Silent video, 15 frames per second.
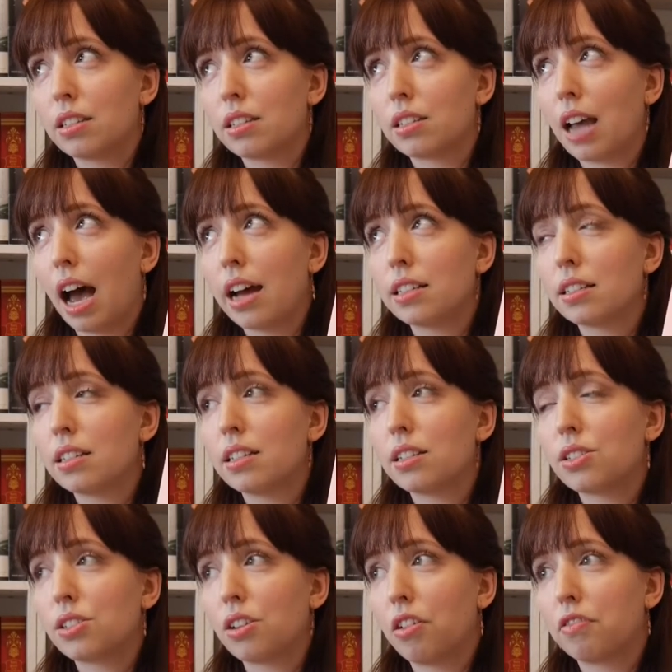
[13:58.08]

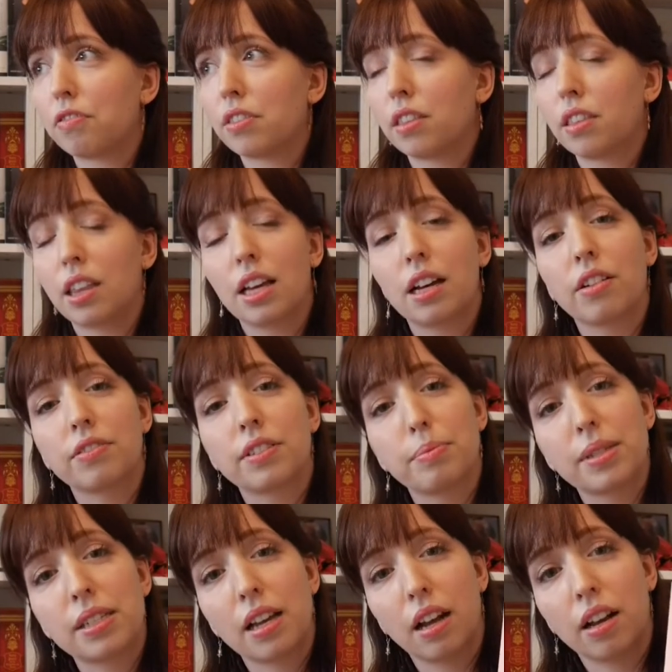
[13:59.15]
scientists often think of
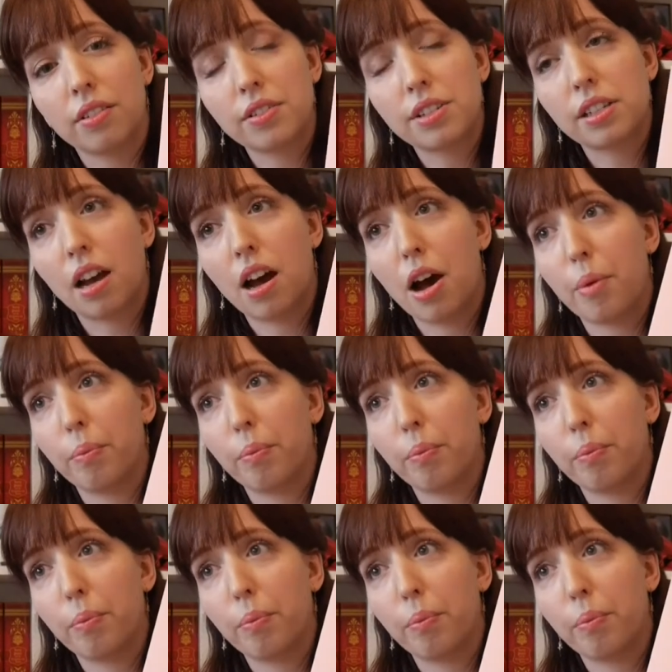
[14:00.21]
themselves,